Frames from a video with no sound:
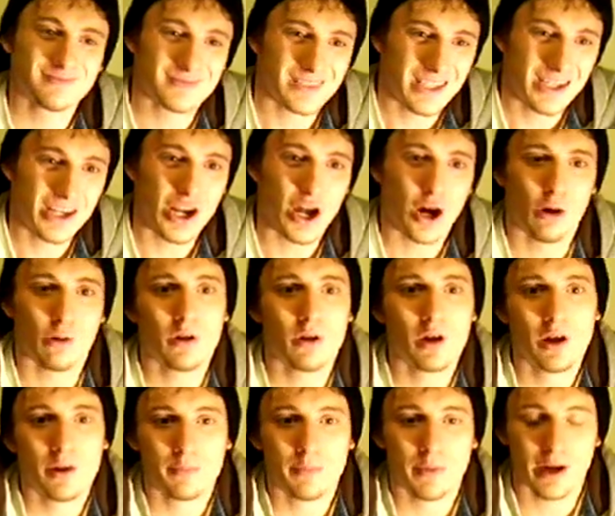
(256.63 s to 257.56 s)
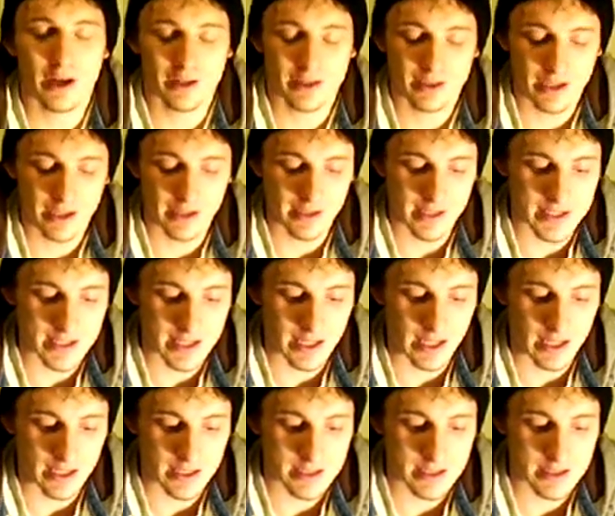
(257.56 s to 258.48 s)
No. But in this
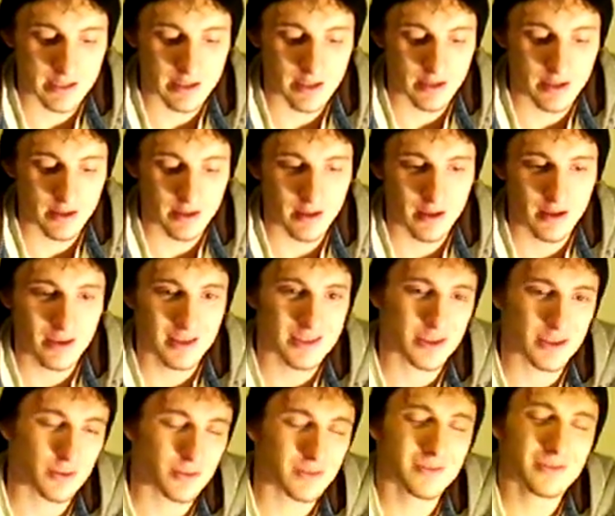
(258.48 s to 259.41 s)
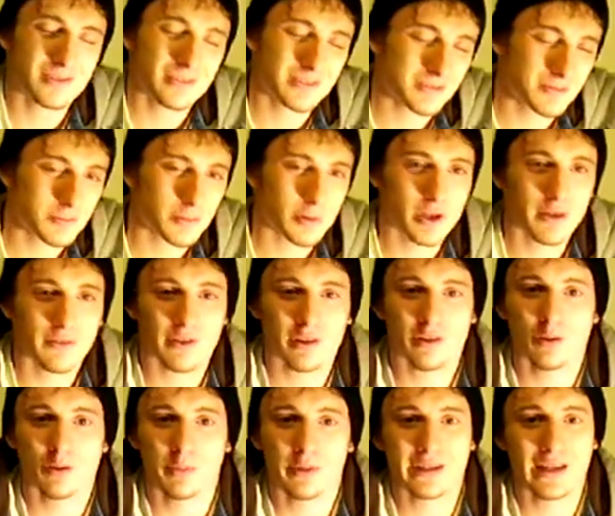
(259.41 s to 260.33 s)
case, so we'll give it a
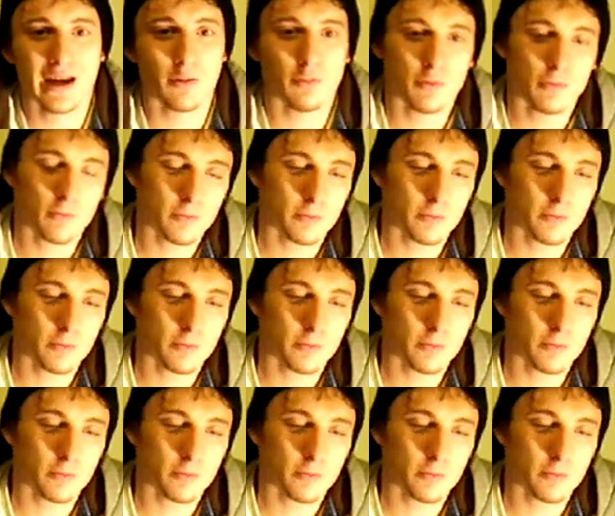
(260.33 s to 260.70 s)
little bit down.